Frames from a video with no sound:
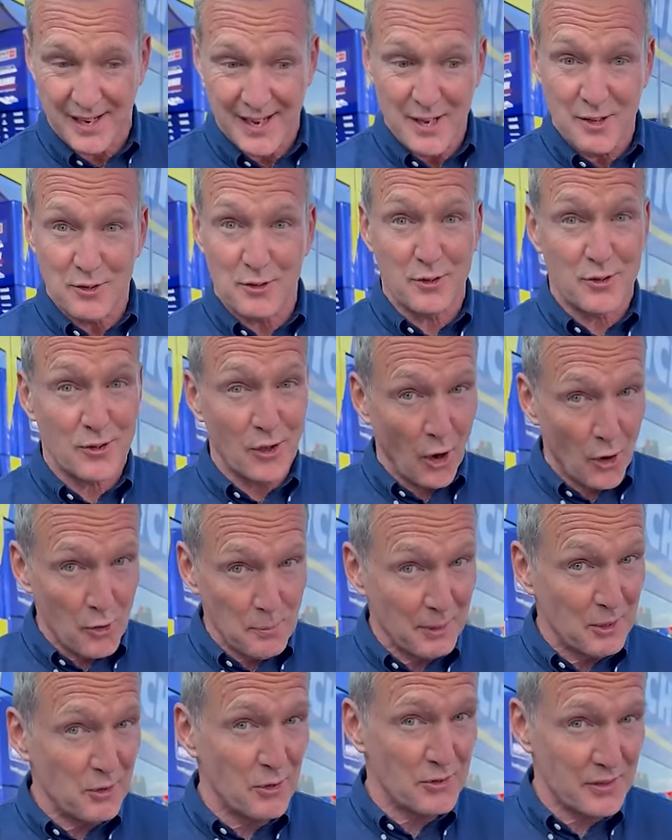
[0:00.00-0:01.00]
So
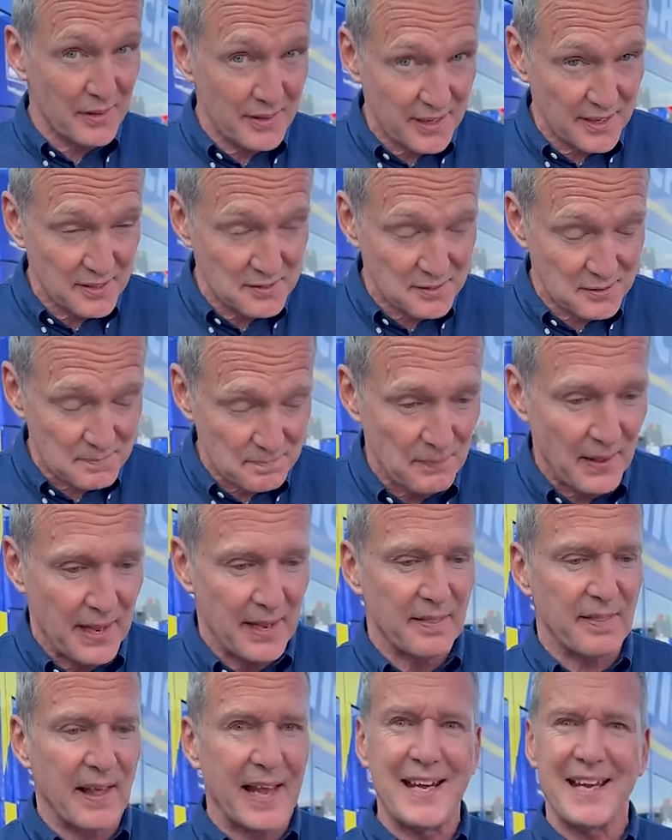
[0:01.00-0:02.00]
because of this,
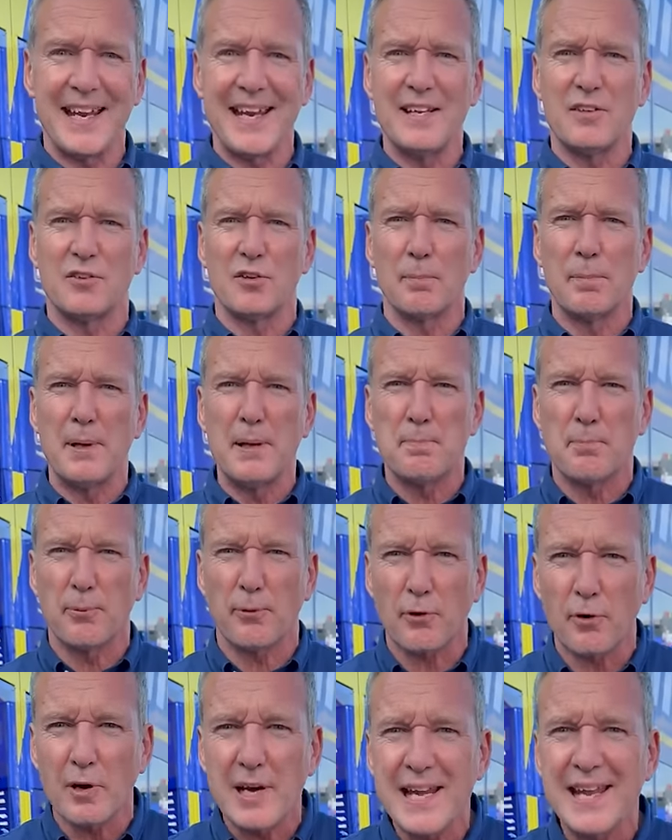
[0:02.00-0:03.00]
they need to be
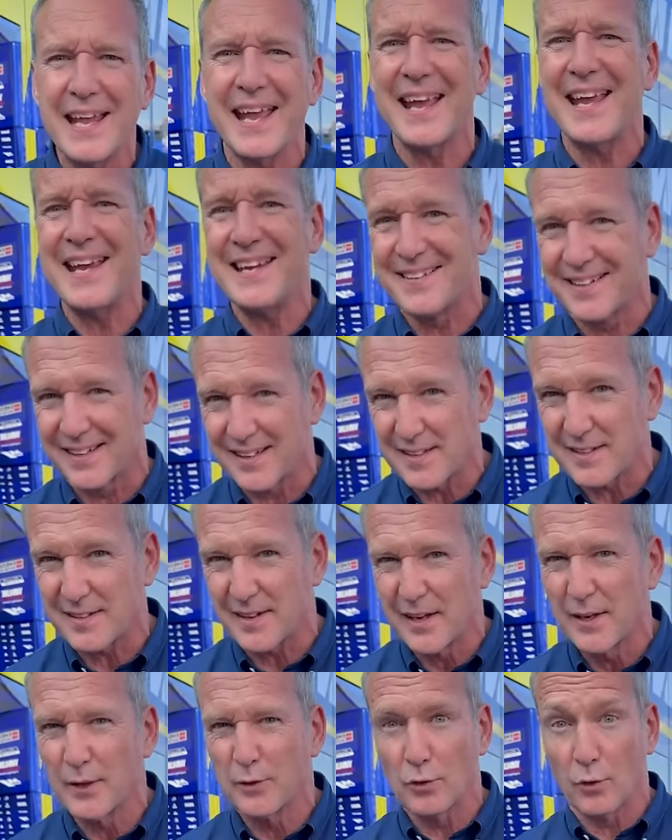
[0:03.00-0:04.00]
preheated
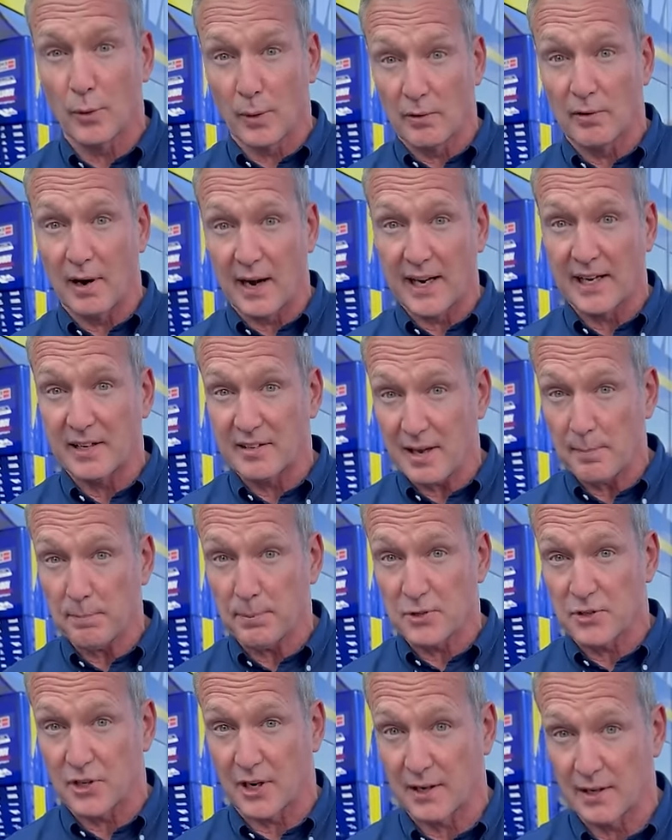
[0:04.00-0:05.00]
to a running temperature.